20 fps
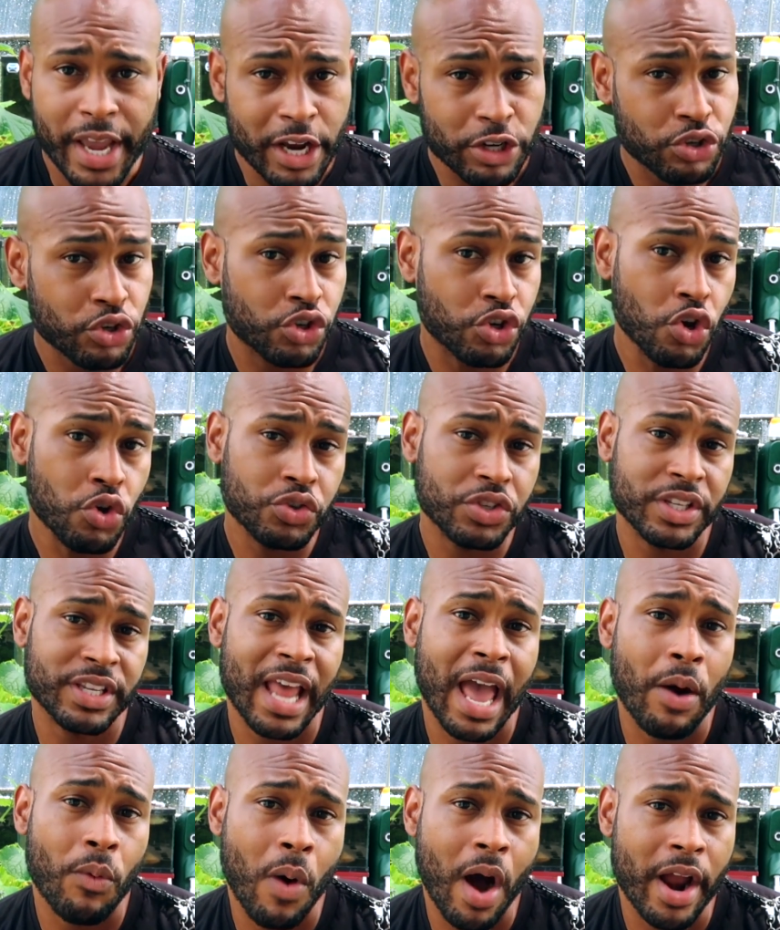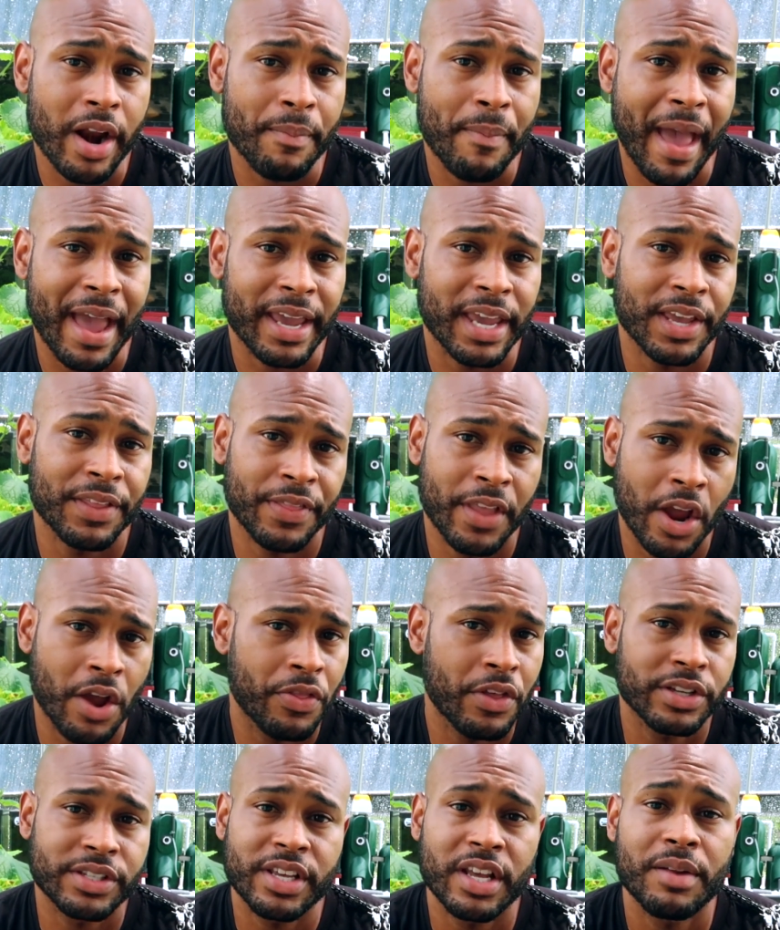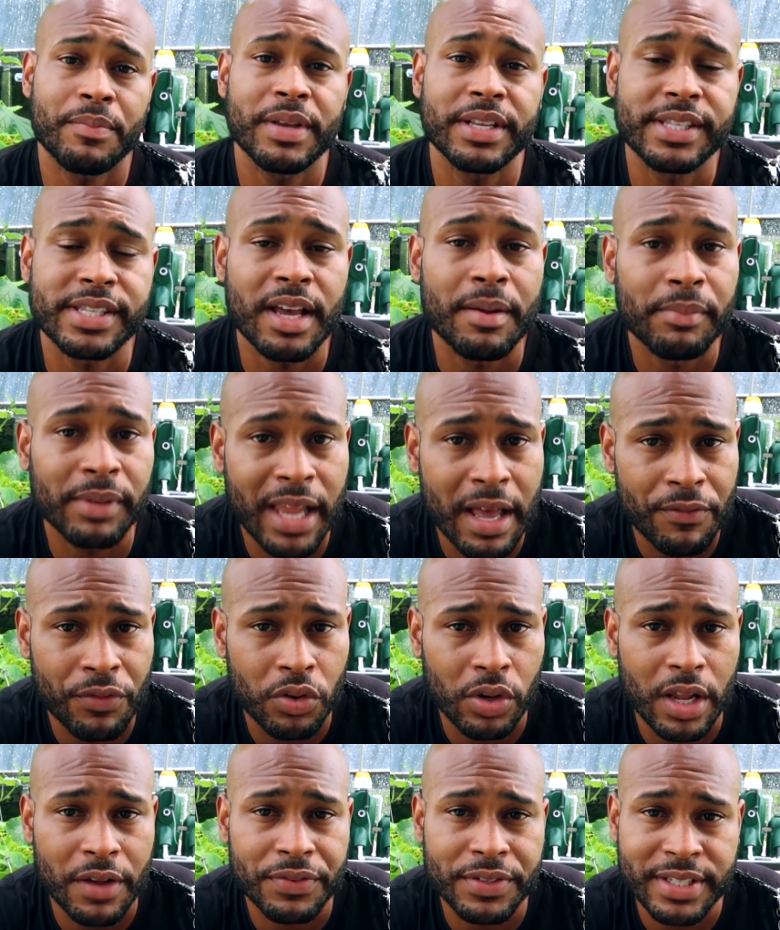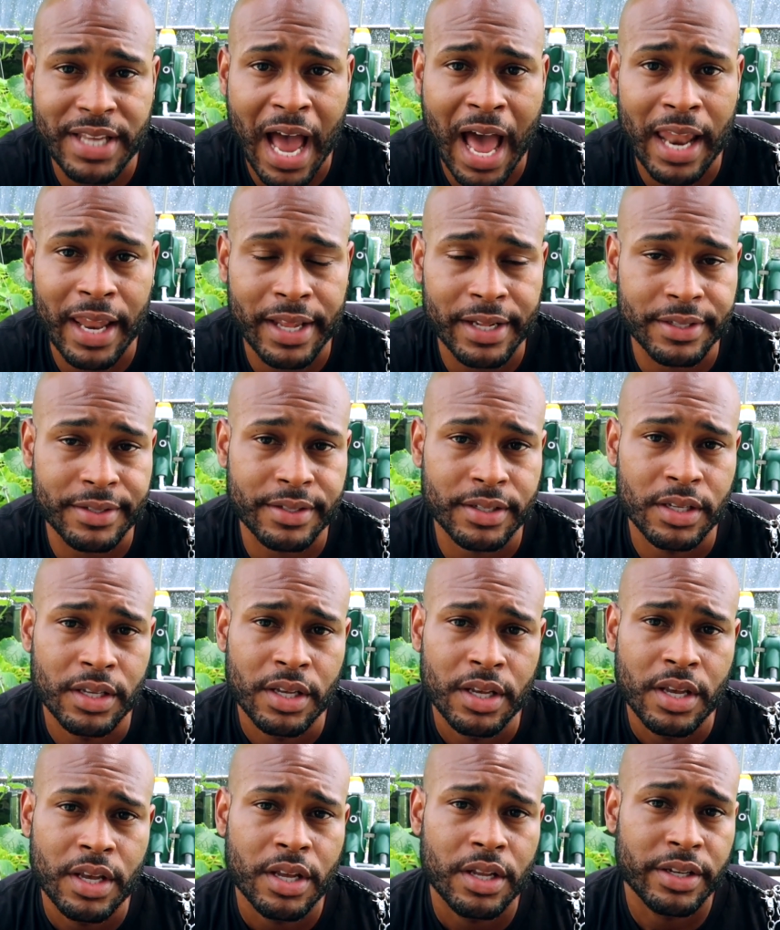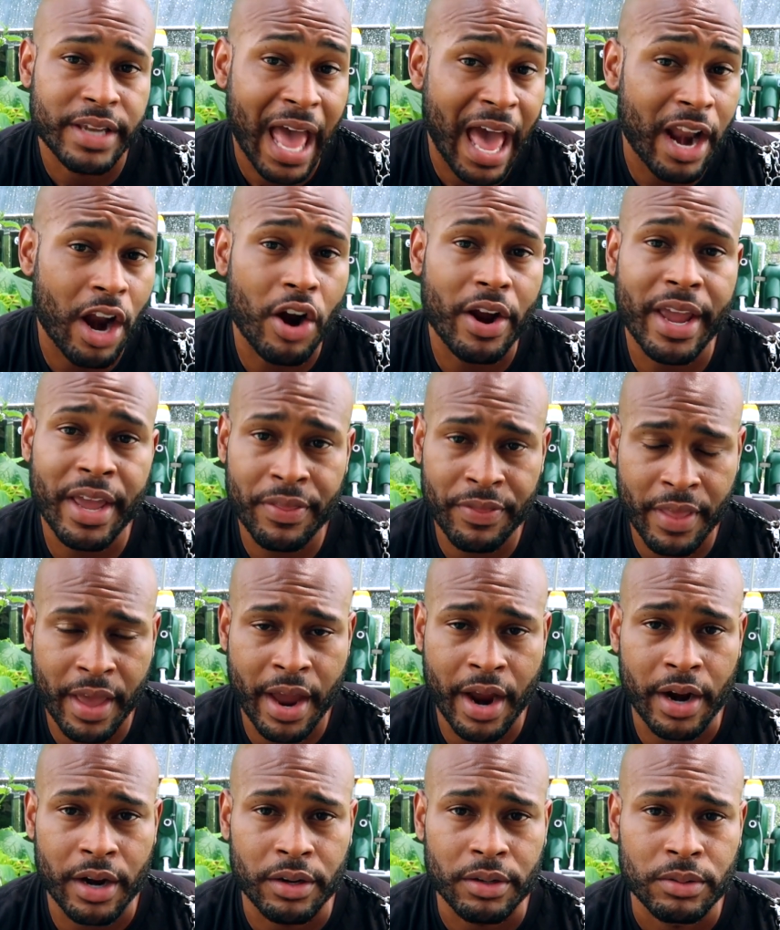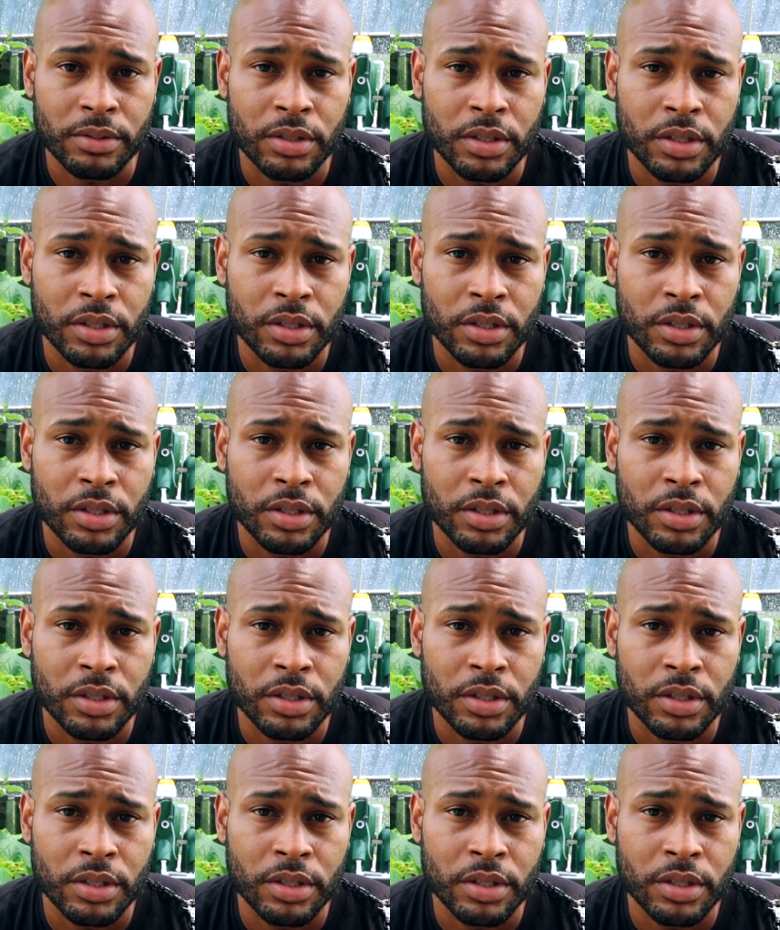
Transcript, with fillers: introducing that water back in there, there's going to be some level of solids that are in there.